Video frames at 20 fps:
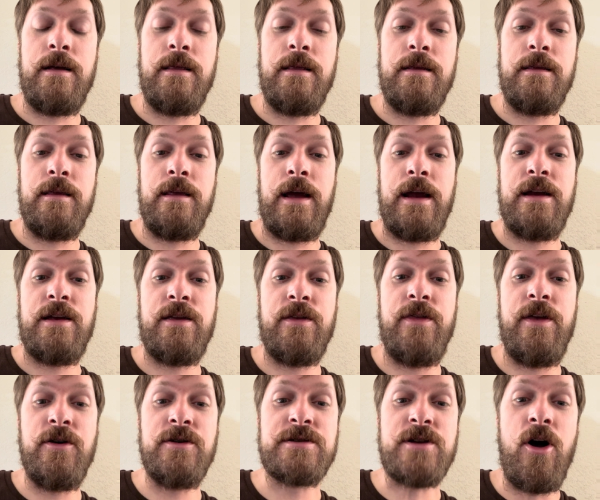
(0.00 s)
Like,
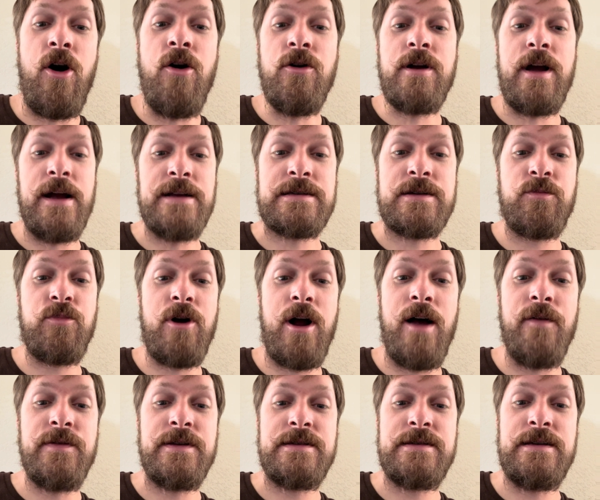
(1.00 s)
there's all kinds of
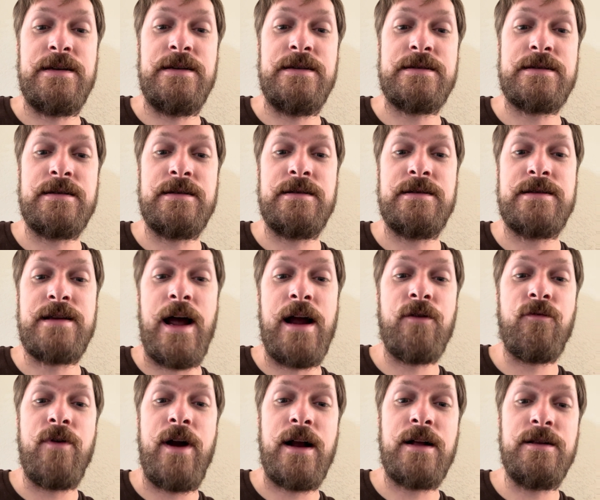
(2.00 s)
prophecies
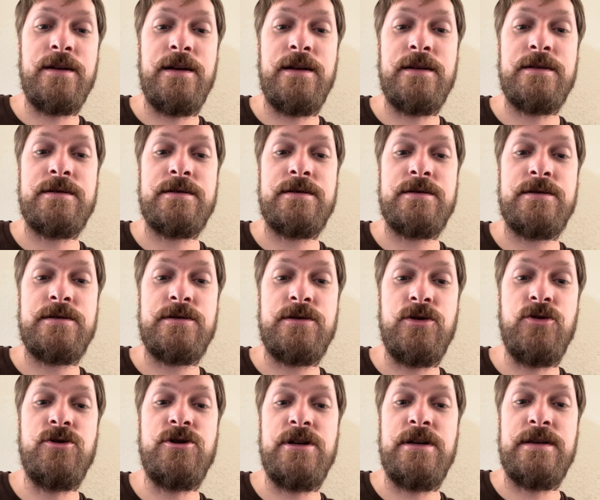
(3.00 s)
directly
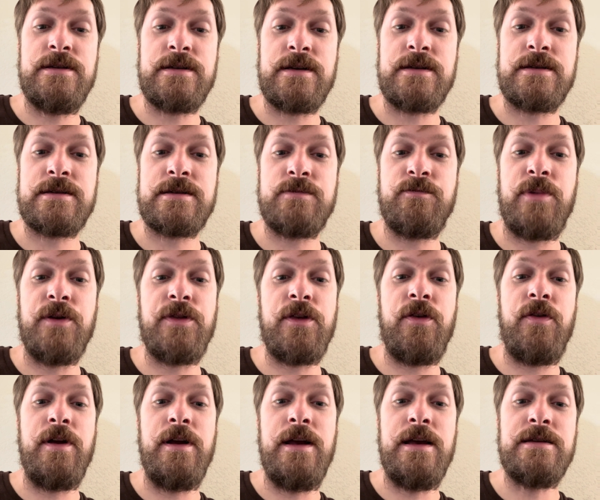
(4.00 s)
to Jesus. But the
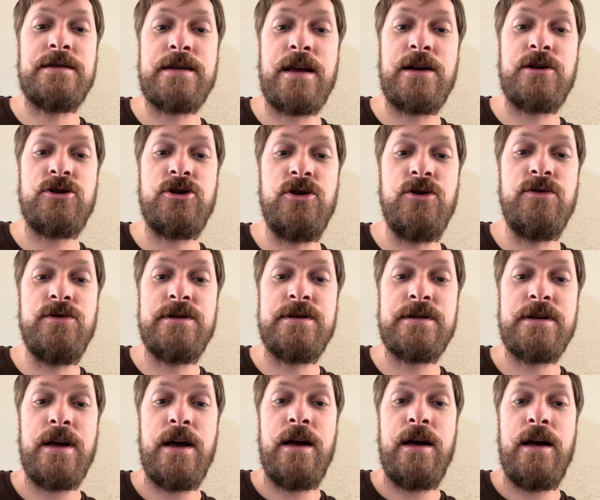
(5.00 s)
thing is, like,
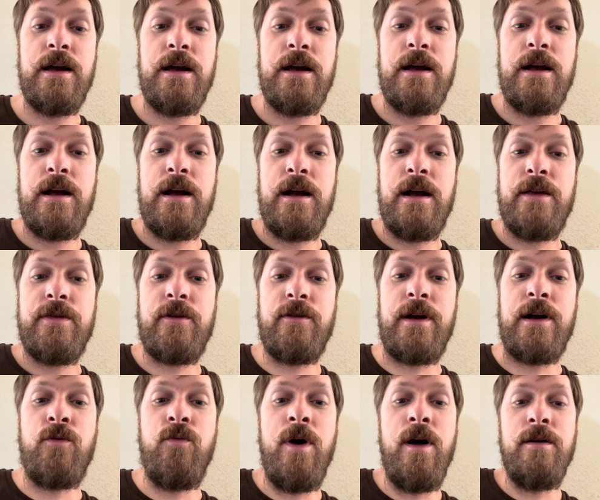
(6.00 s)
Jews, they're
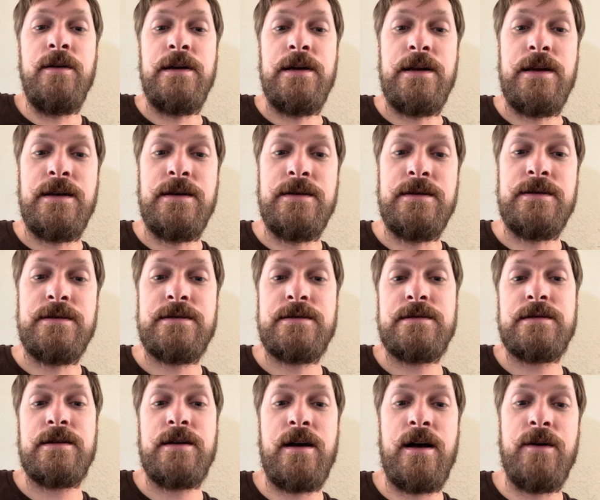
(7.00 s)
like, well, he
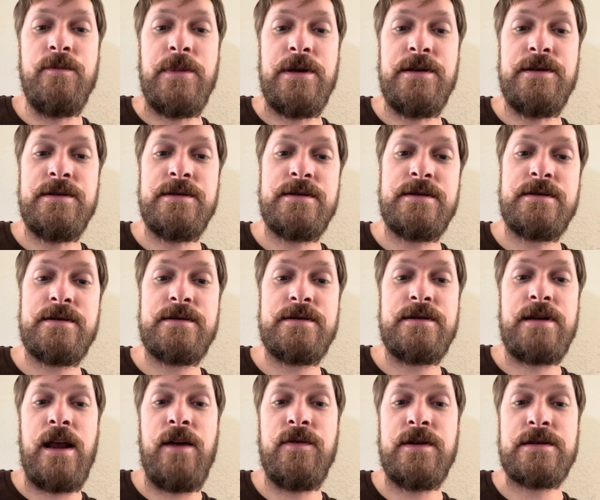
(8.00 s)
didn't come and
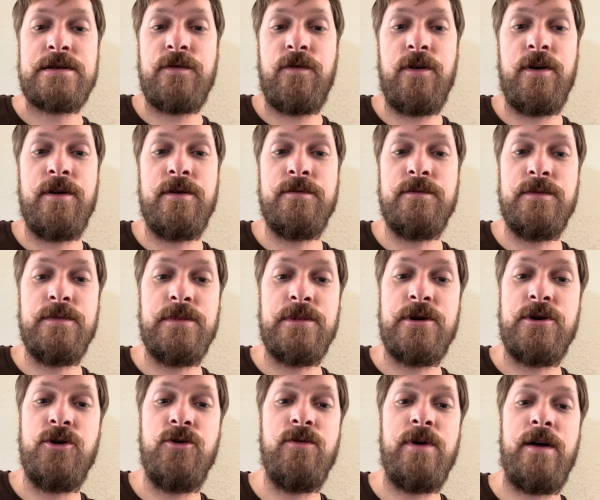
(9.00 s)
save us from
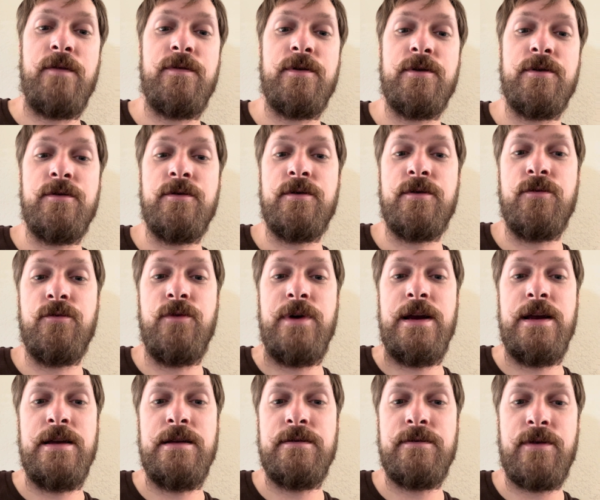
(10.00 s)
whoever
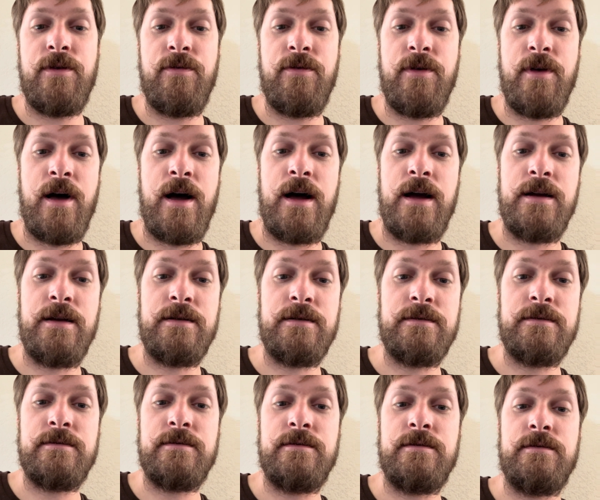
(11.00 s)
we thought
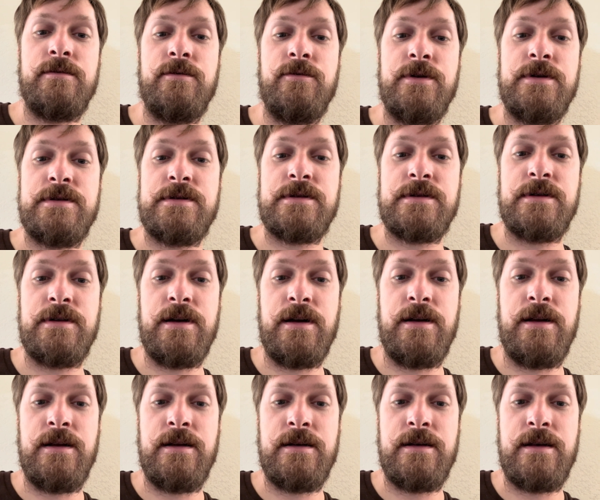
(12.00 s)
was
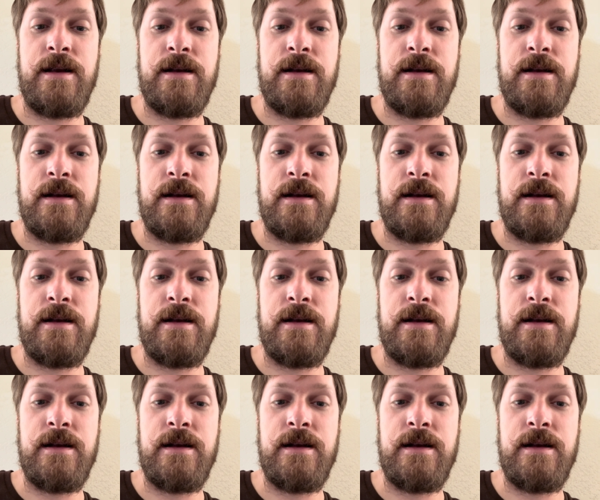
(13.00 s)
gonna